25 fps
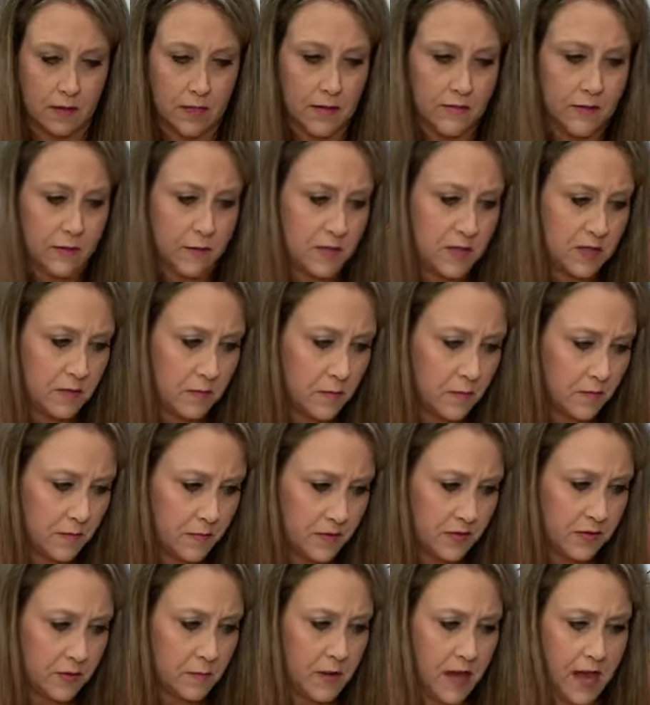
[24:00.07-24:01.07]
give him some,
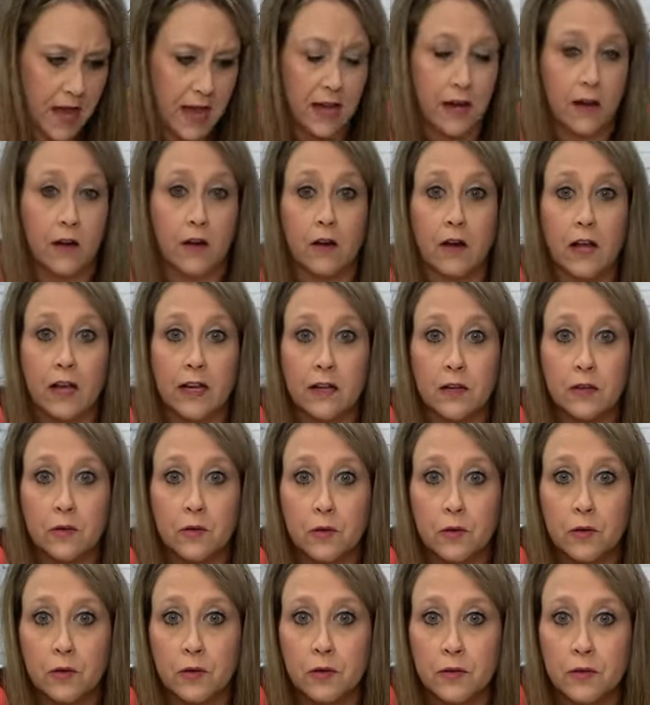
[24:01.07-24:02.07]
some hair, like a
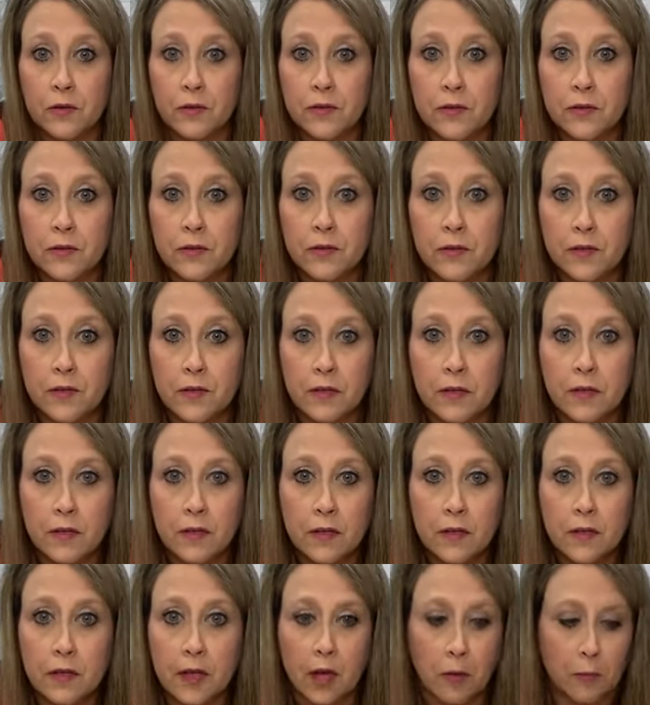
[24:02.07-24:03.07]
little,
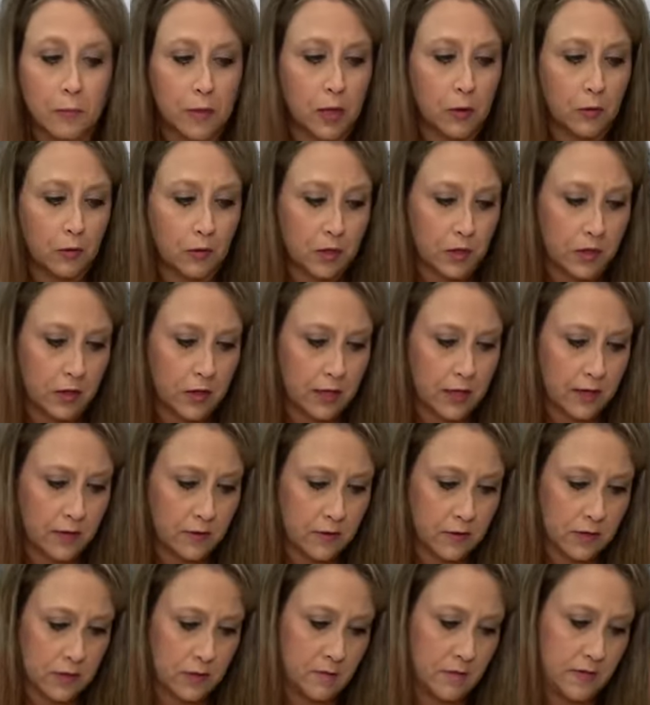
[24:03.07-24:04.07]
a bowl cut or
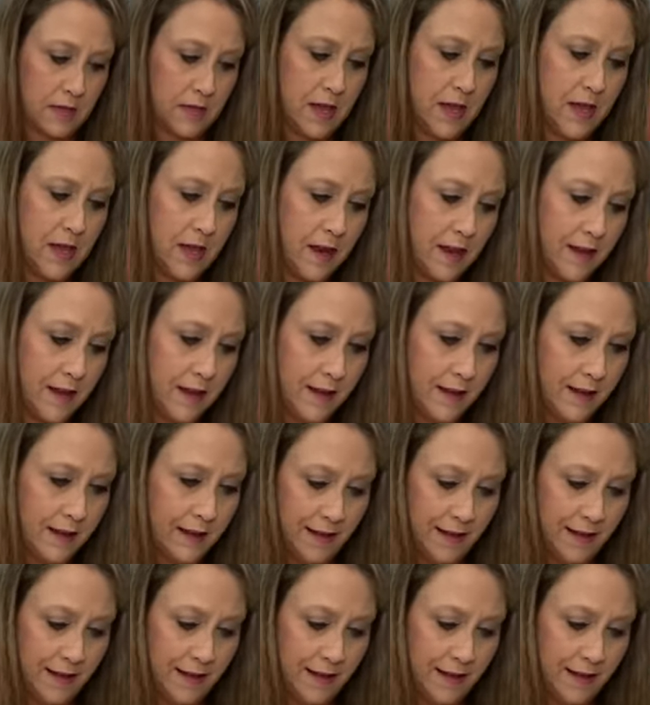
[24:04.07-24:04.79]
something.